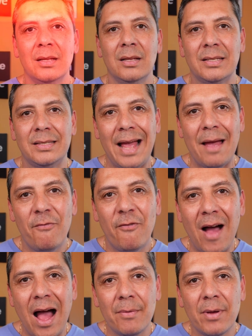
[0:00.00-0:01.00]
Step
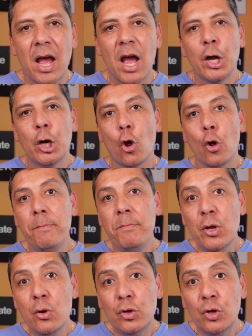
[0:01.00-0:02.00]
5,
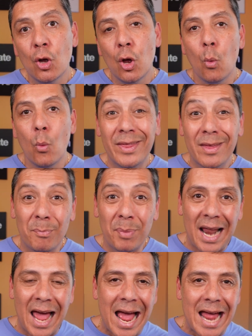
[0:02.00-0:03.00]
commute with a
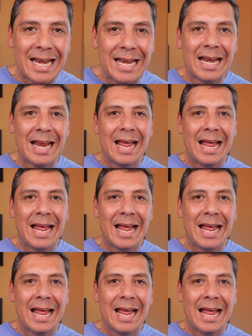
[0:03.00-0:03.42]
plan.